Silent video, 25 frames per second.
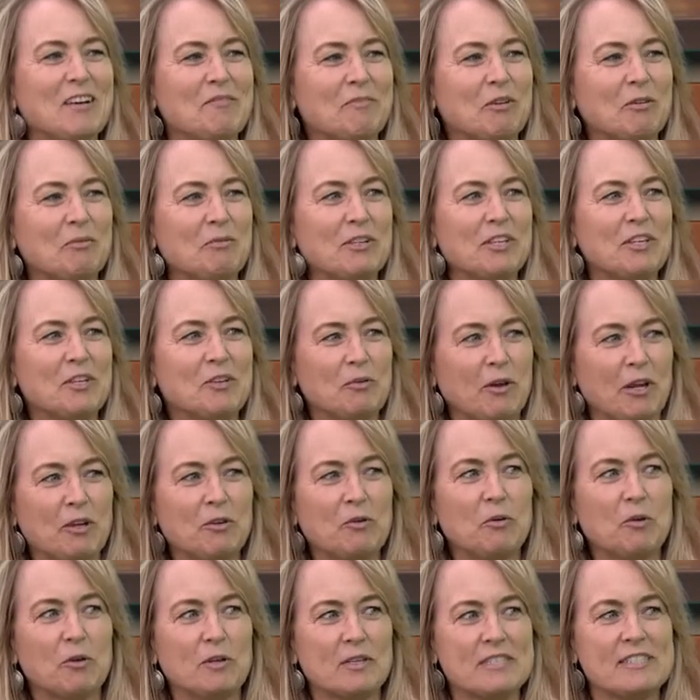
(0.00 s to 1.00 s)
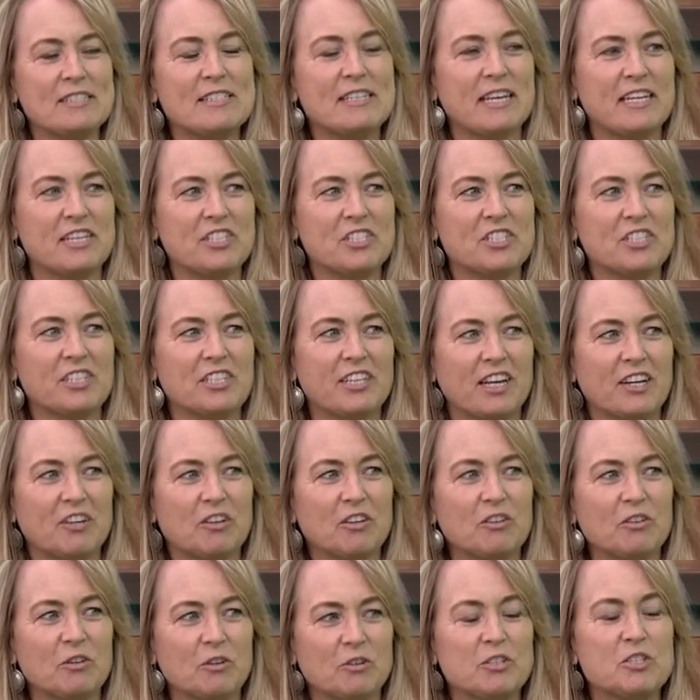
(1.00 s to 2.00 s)
But really a great organization. I
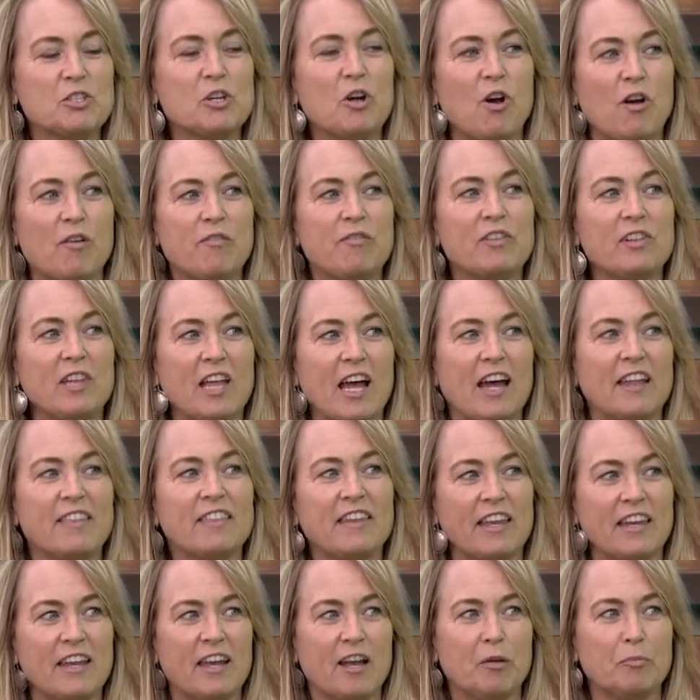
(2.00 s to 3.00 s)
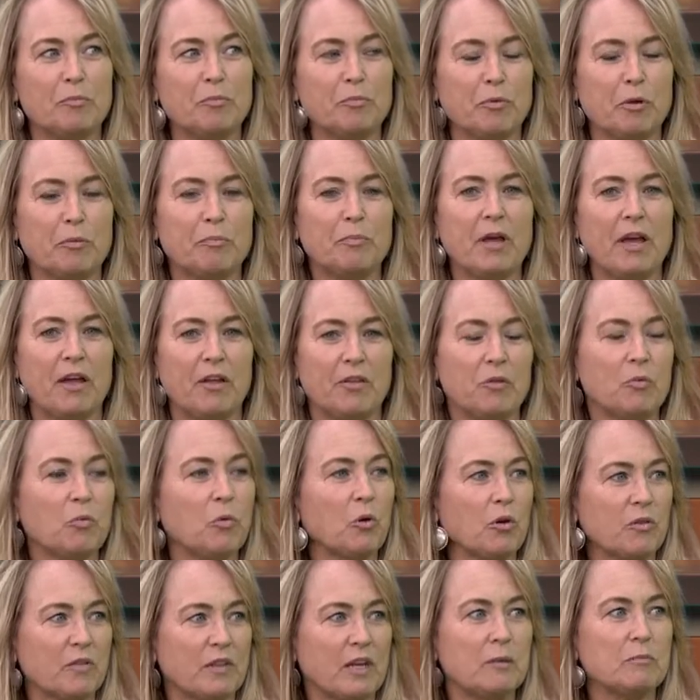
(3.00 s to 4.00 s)
learned an awful lot that helped propel the
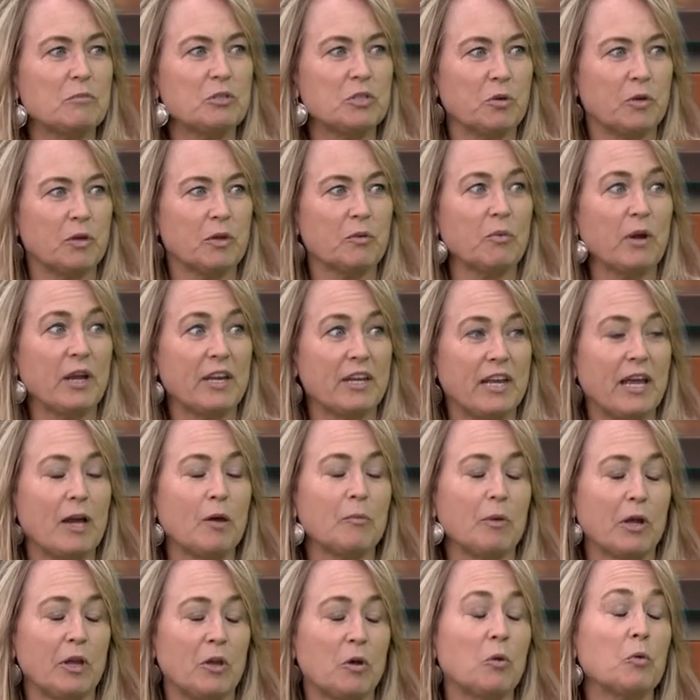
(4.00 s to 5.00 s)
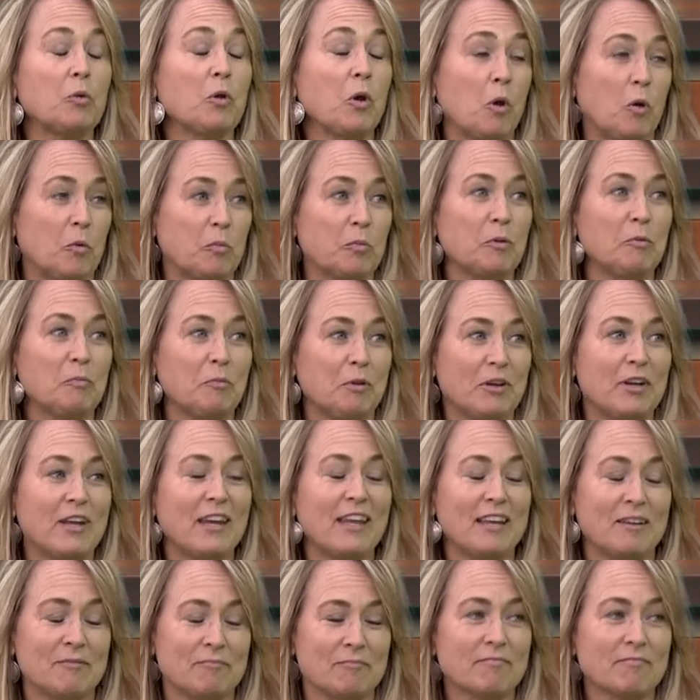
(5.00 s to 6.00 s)
work that I'm doing right now in my own home community.